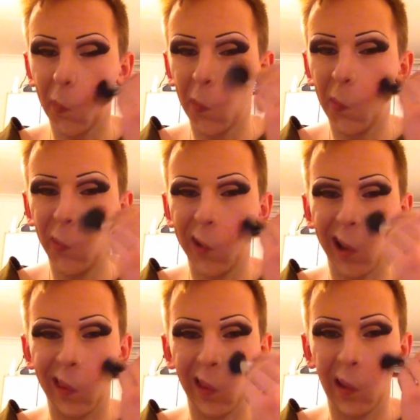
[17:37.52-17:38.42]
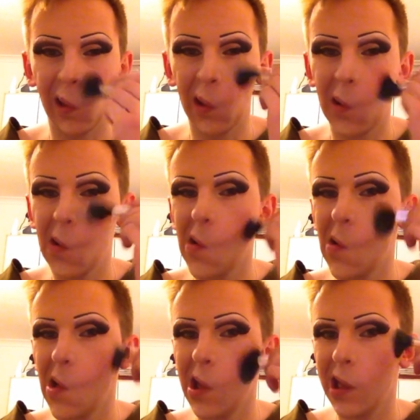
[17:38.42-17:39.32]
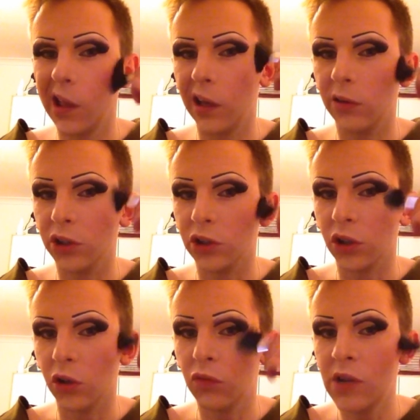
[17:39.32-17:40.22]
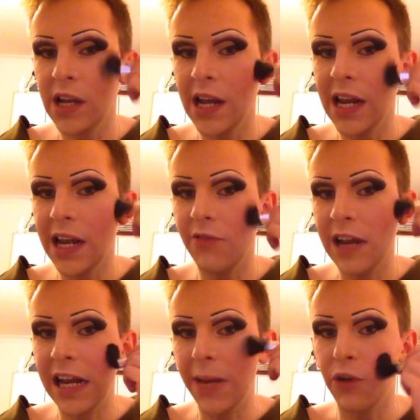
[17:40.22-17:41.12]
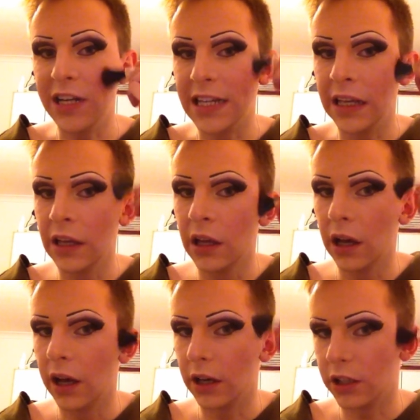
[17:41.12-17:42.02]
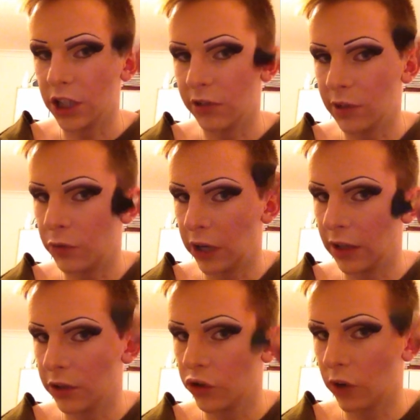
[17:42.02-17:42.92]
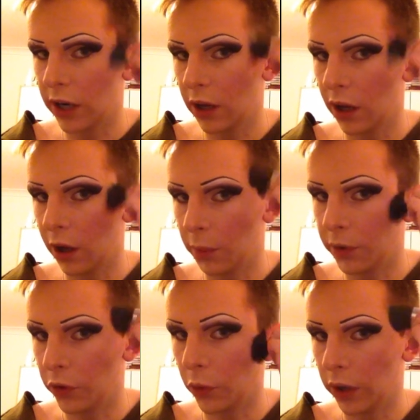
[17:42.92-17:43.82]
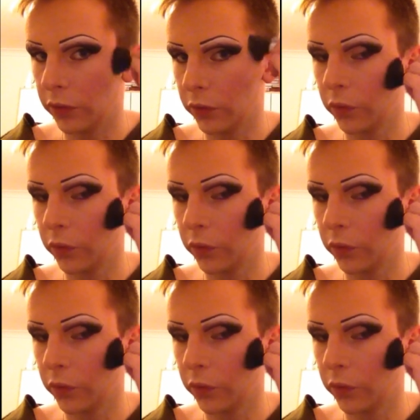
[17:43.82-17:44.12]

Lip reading: all together, it will just look really, really pretty. And I generally bring it straight up as well.